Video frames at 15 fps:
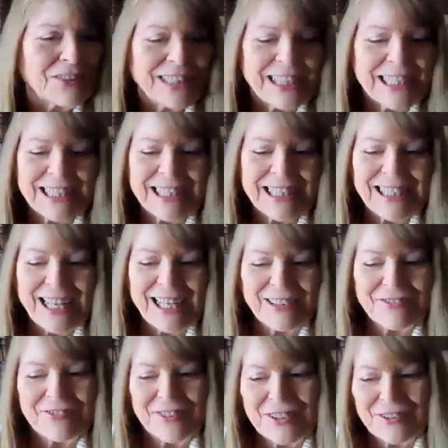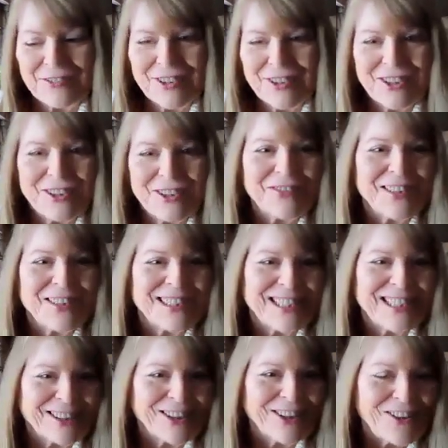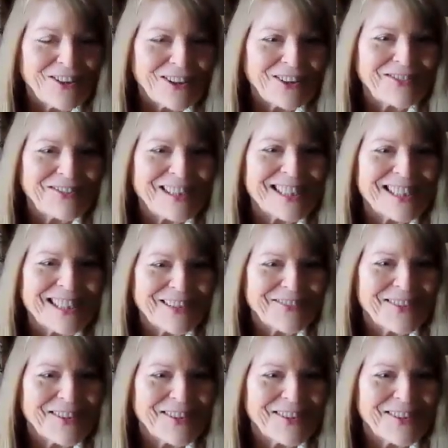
overnight, had a fever, had cough and stuff.